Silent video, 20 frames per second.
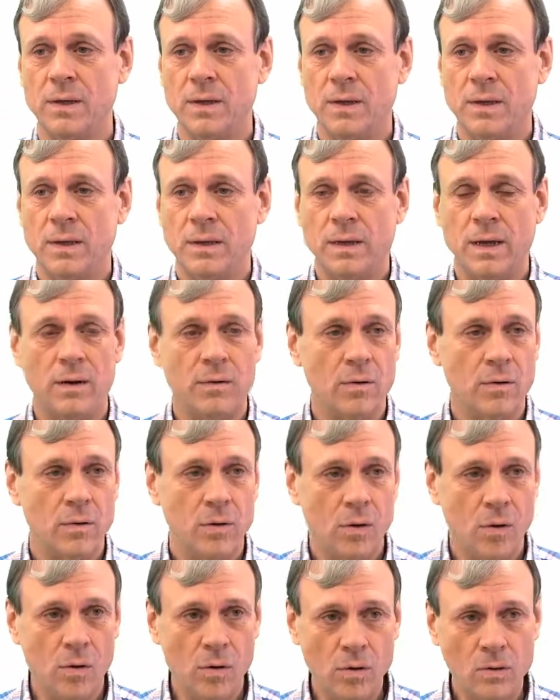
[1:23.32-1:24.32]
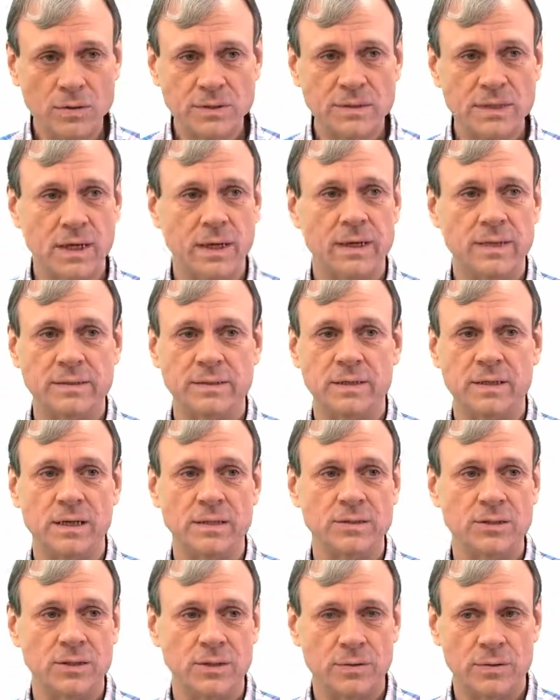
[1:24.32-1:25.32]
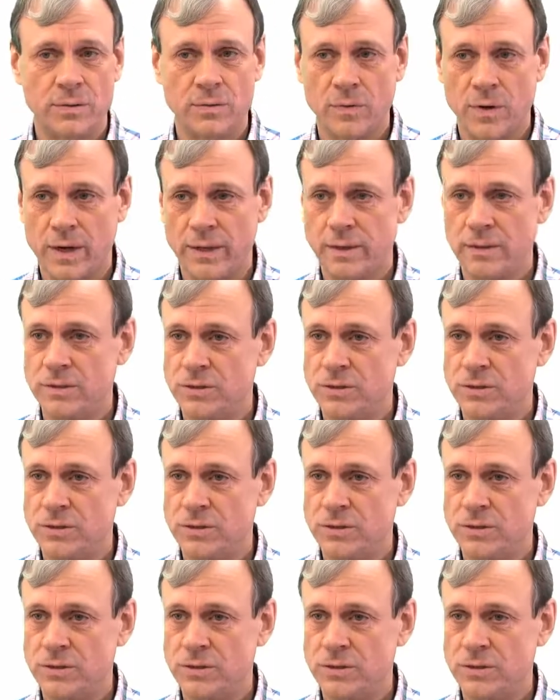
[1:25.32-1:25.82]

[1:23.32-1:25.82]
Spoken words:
Now, all science and engineering writing